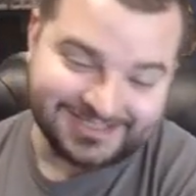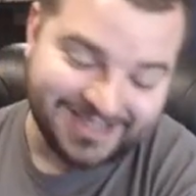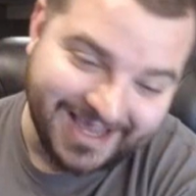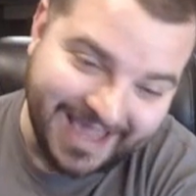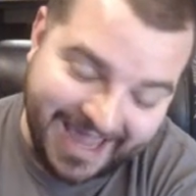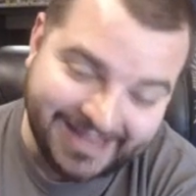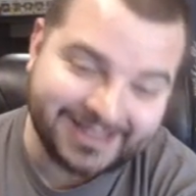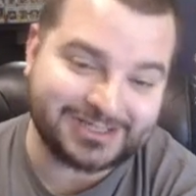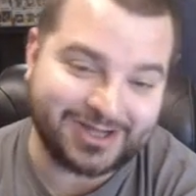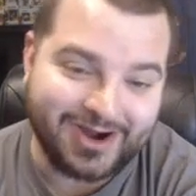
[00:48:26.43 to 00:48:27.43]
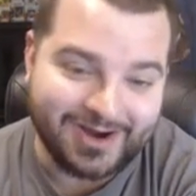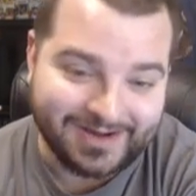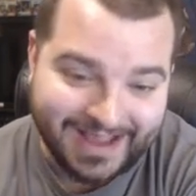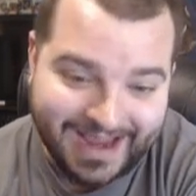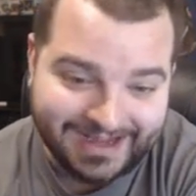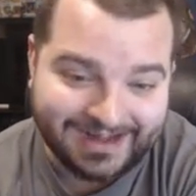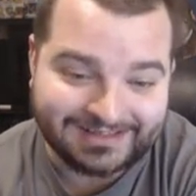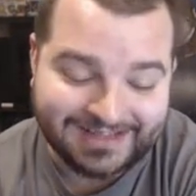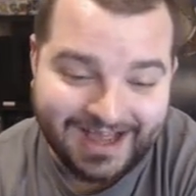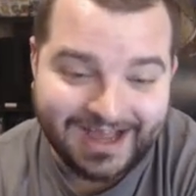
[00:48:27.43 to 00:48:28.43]
I hate this card. I hate it a
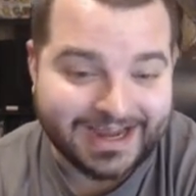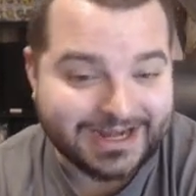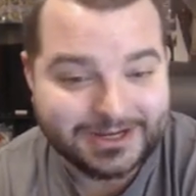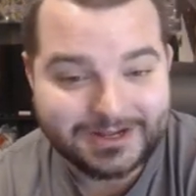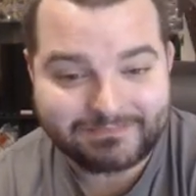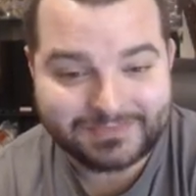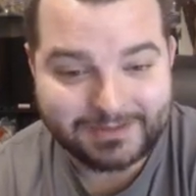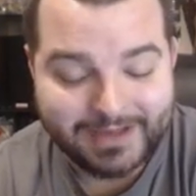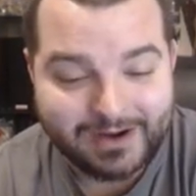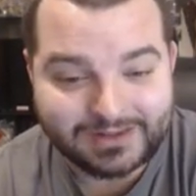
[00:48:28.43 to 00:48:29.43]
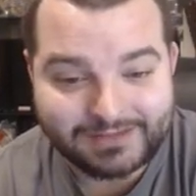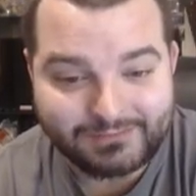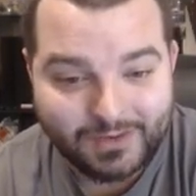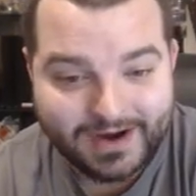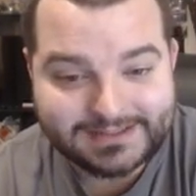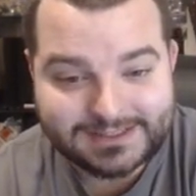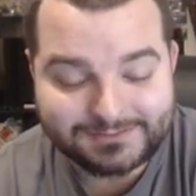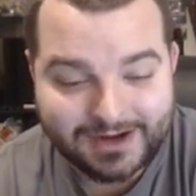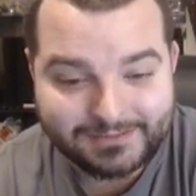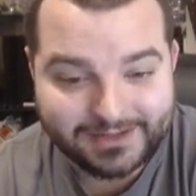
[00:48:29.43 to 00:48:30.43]
lot. Power level wise, it's
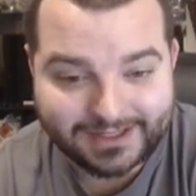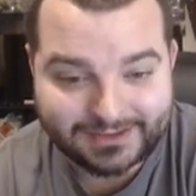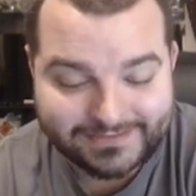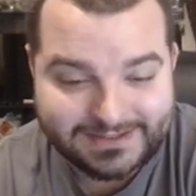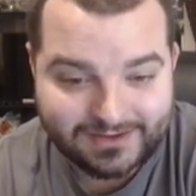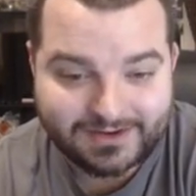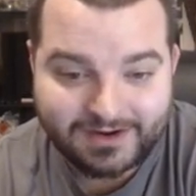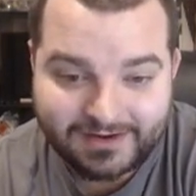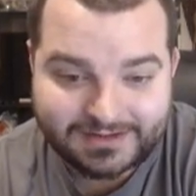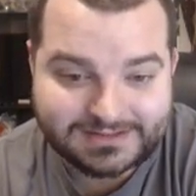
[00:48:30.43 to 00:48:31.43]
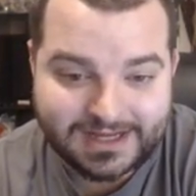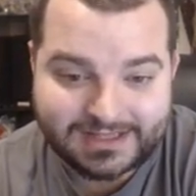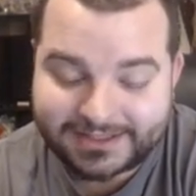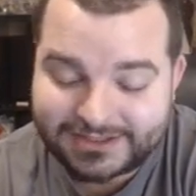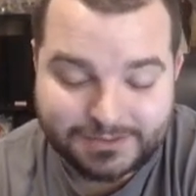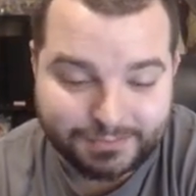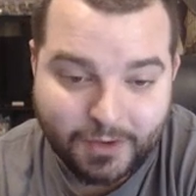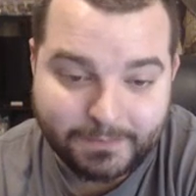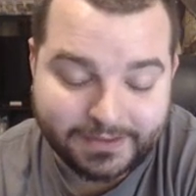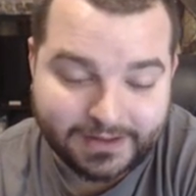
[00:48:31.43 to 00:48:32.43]
probably like a 3-star card. It's not like super
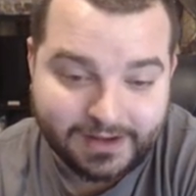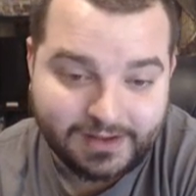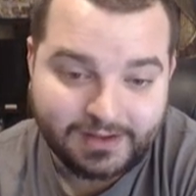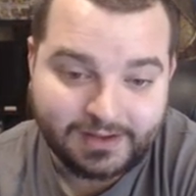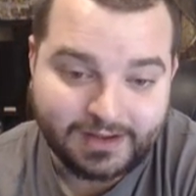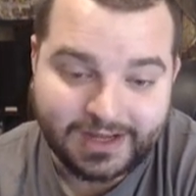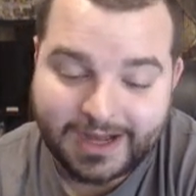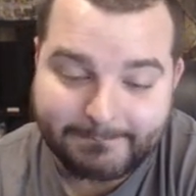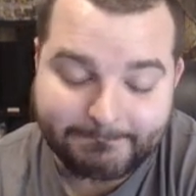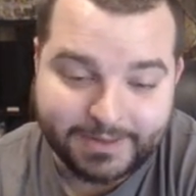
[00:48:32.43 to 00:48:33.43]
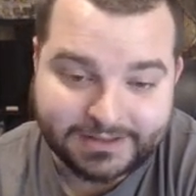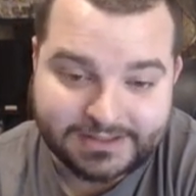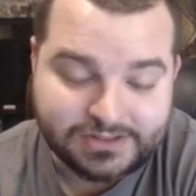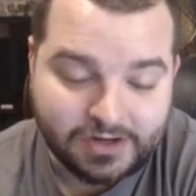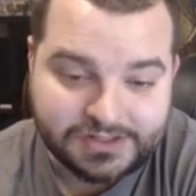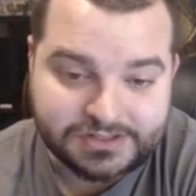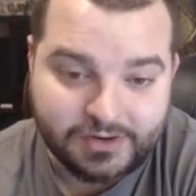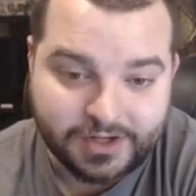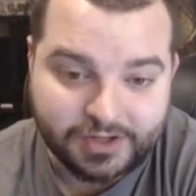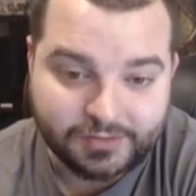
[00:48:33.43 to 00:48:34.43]
OP. But this card is
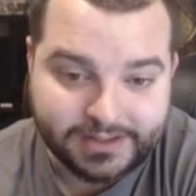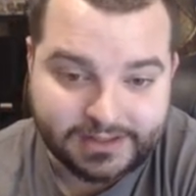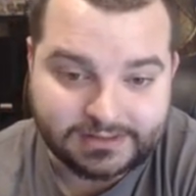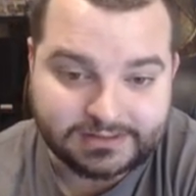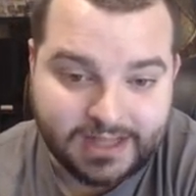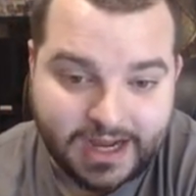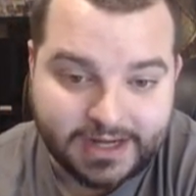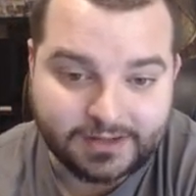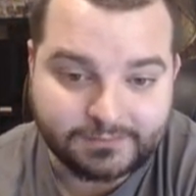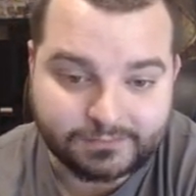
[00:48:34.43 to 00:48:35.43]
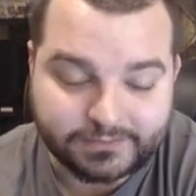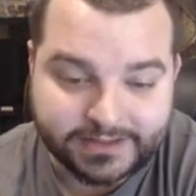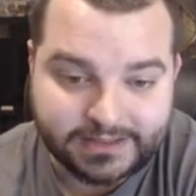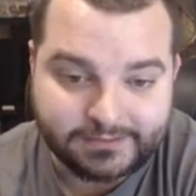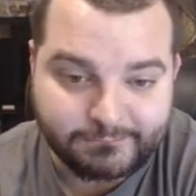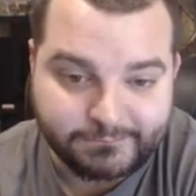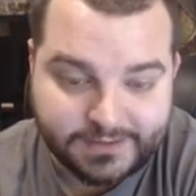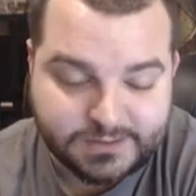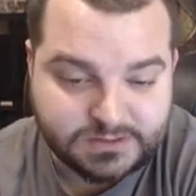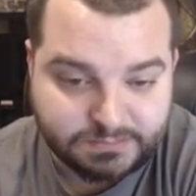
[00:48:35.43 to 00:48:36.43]
going to create a lot of really
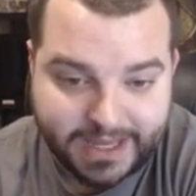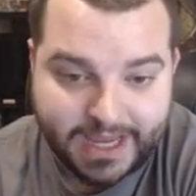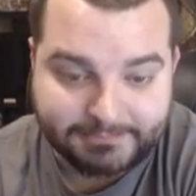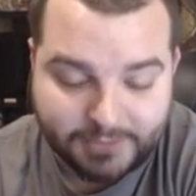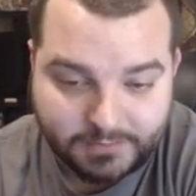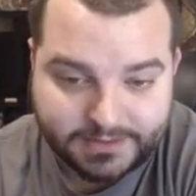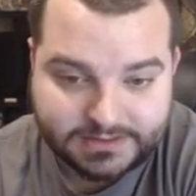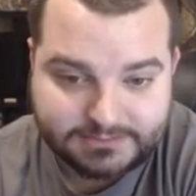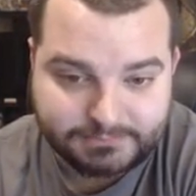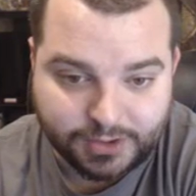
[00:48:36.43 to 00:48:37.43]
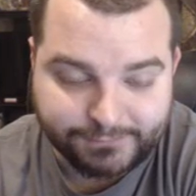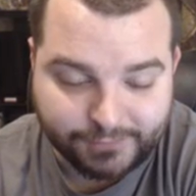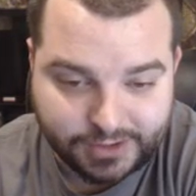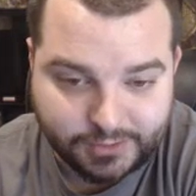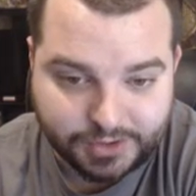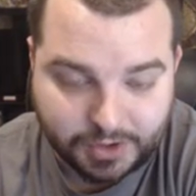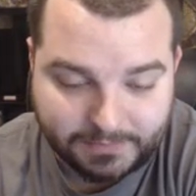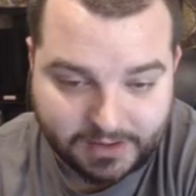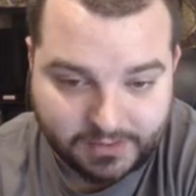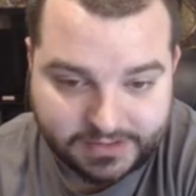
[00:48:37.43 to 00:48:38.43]
feels bad moments, both for you and your
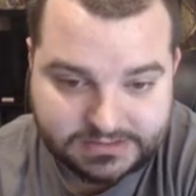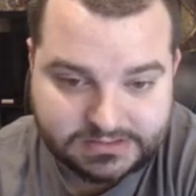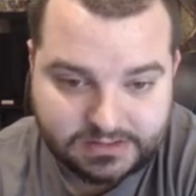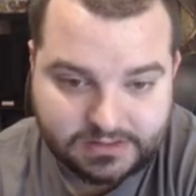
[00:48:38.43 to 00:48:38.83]
opponents.